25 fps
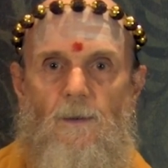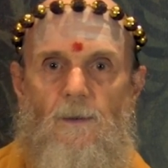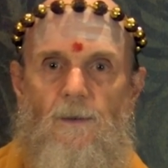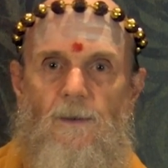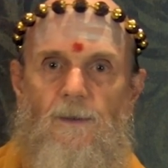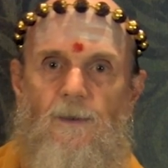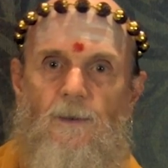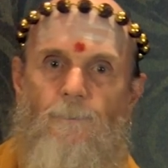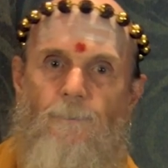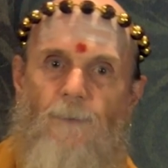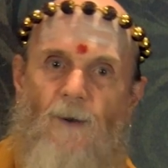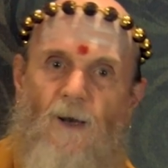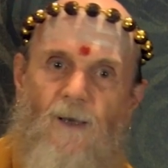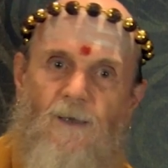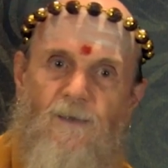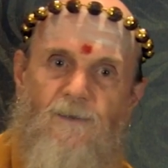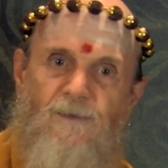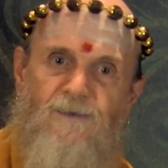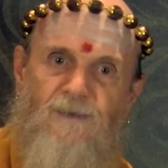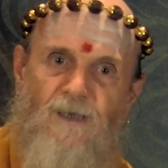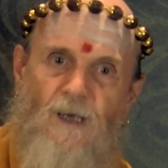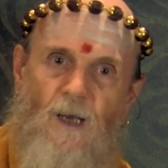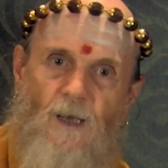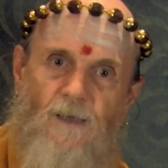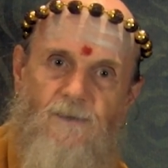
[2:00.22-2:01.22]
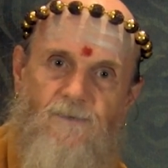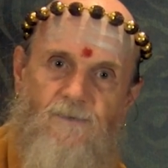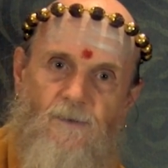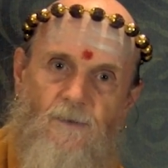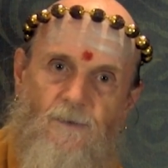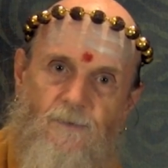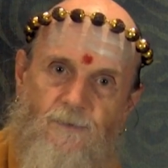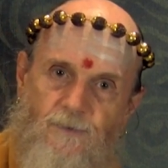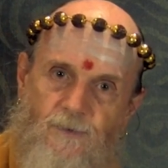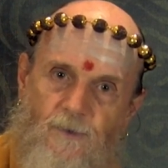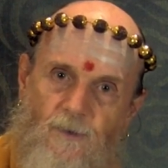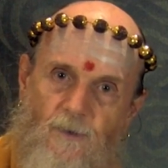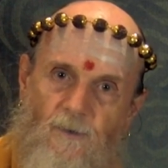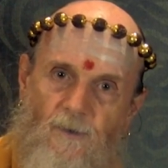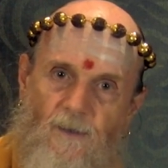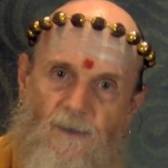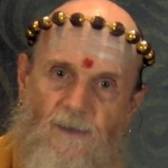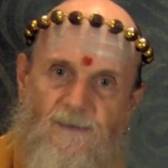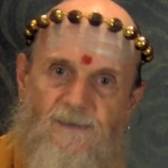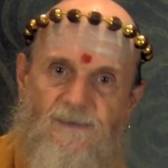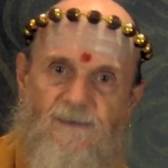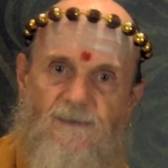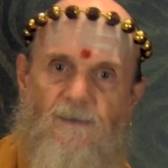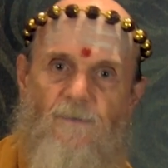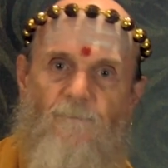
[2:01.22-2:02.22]
The Upanishads assure
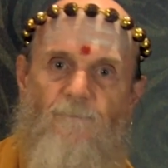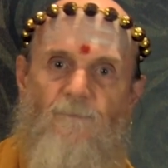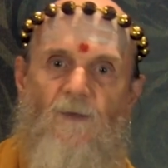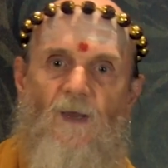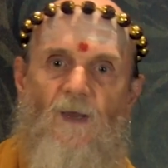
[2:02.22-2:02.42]
us